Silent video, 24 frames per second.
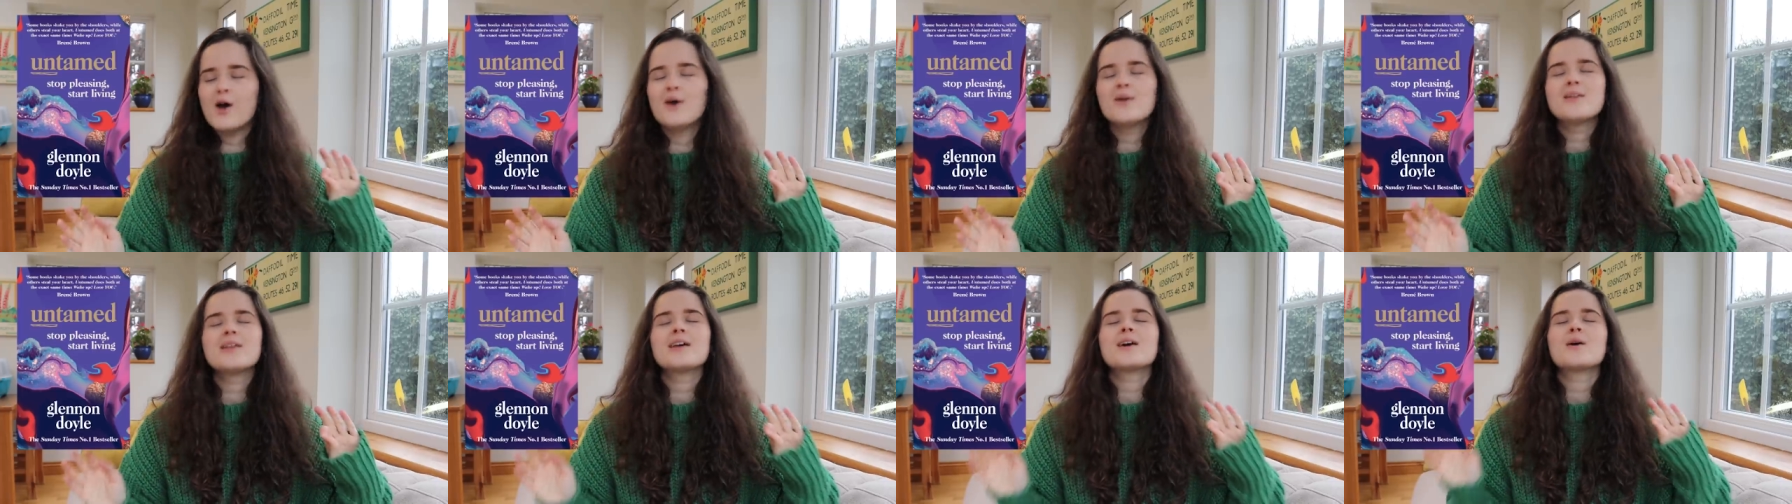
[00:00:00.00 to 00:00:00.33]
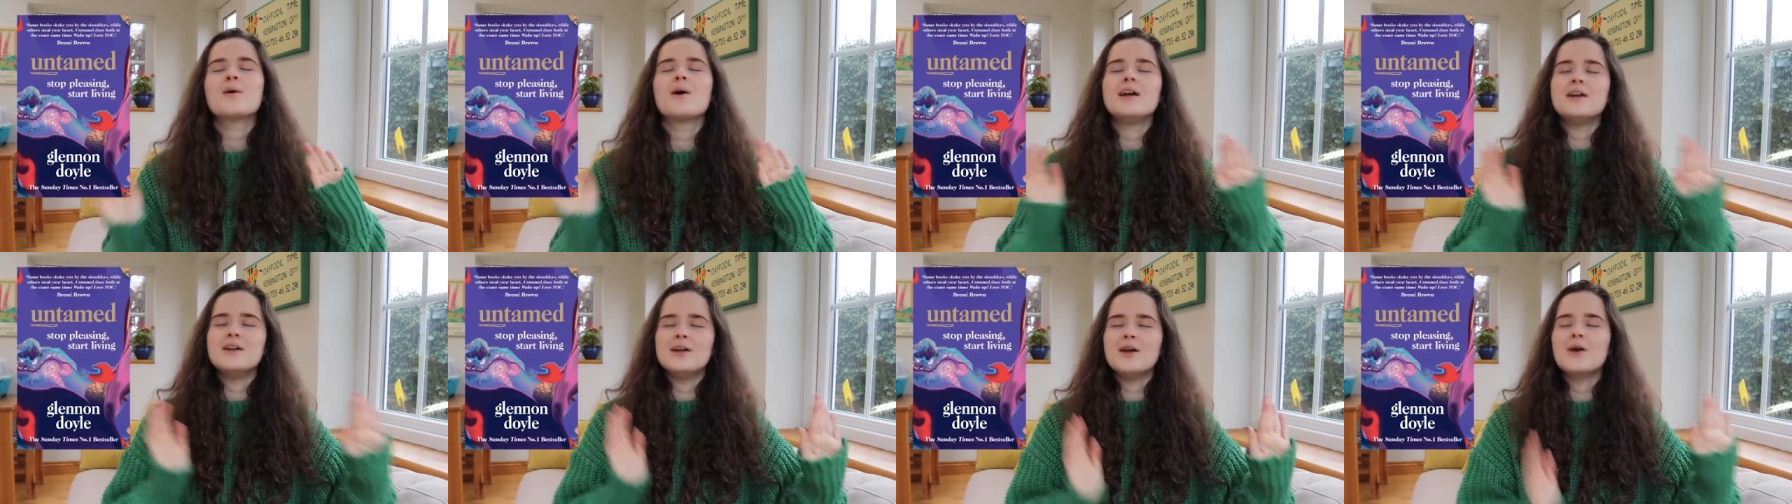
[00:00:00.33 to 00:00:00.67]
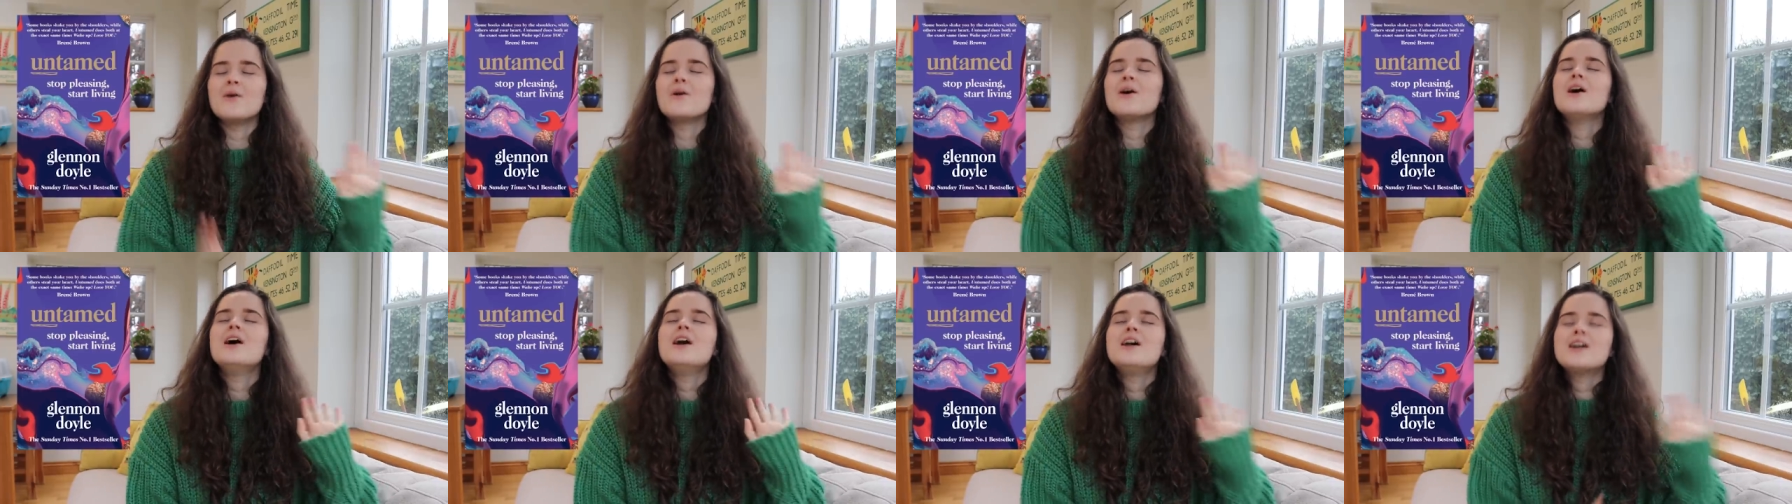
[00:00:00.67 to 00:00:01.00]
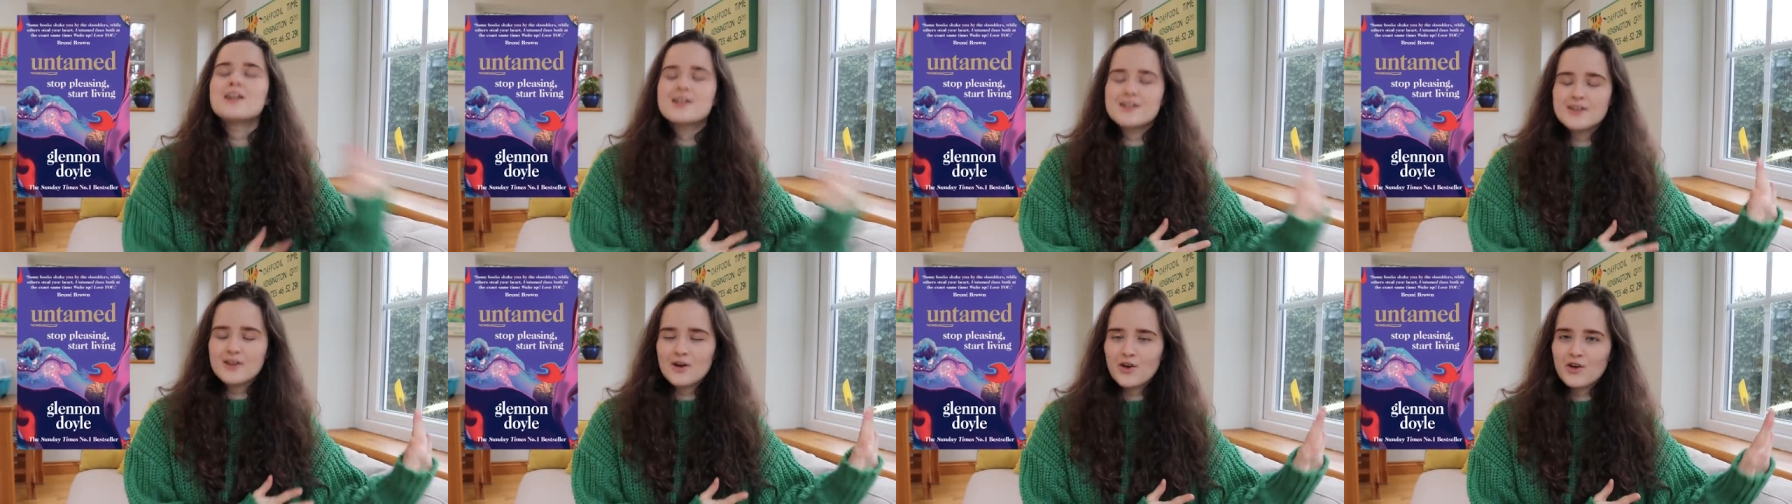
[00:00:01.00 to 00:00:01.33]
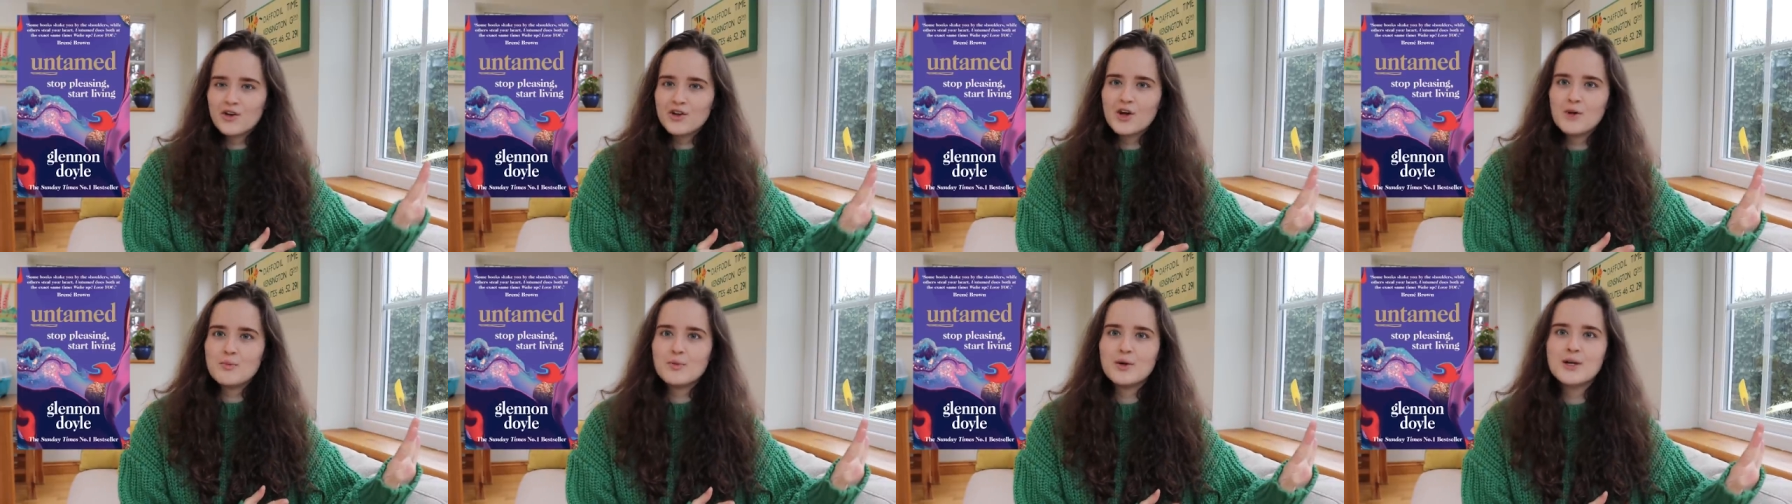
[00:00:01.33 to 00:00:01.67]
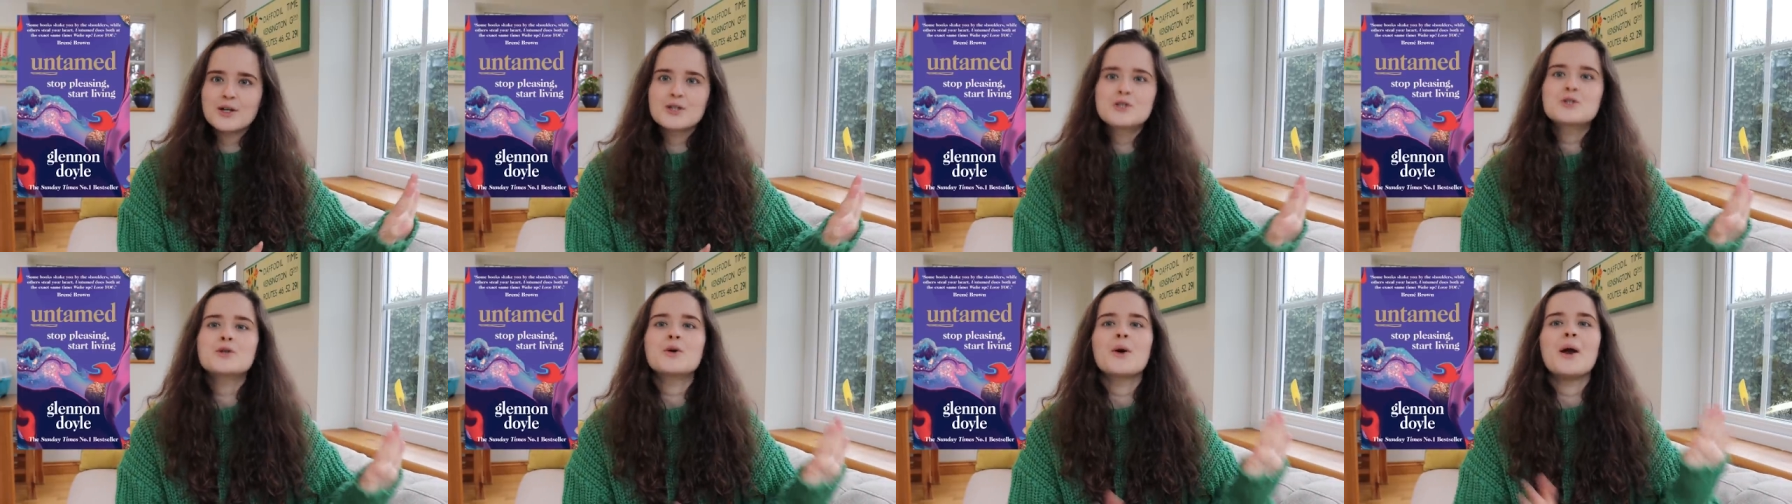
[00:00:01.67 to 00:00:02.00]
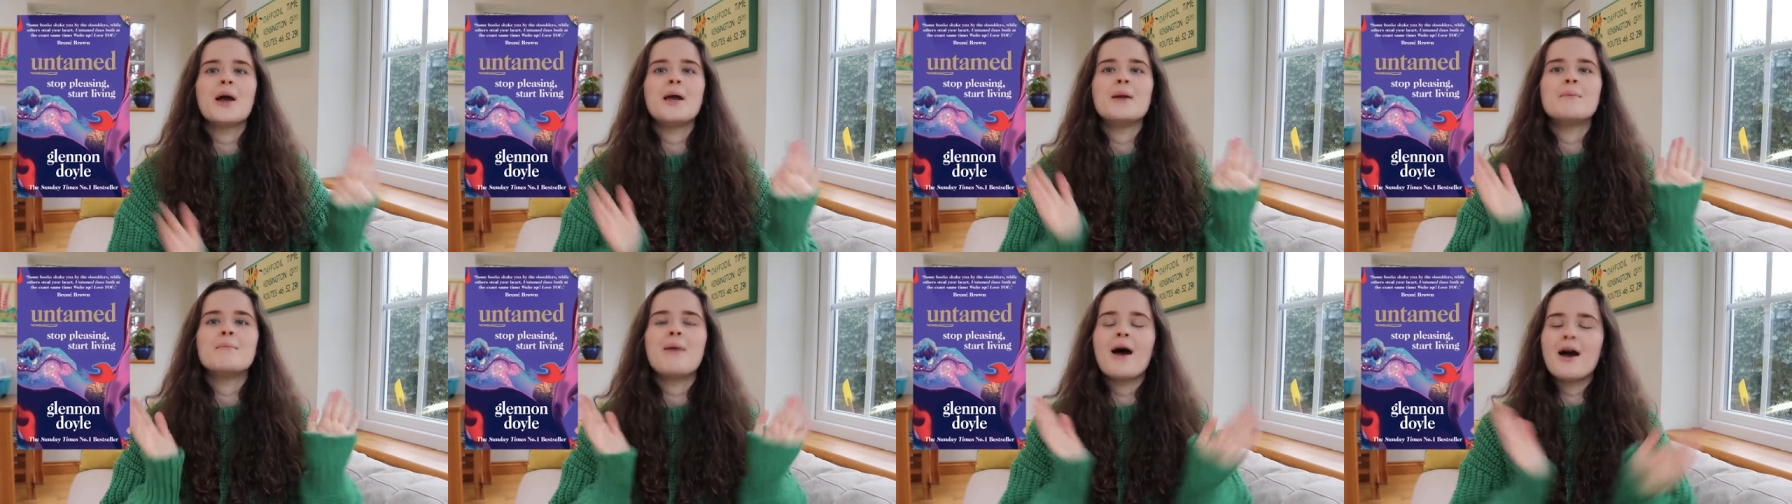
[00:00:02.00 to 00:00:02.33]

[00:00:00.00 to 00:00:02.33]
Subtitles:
only quite new to the audiobook train,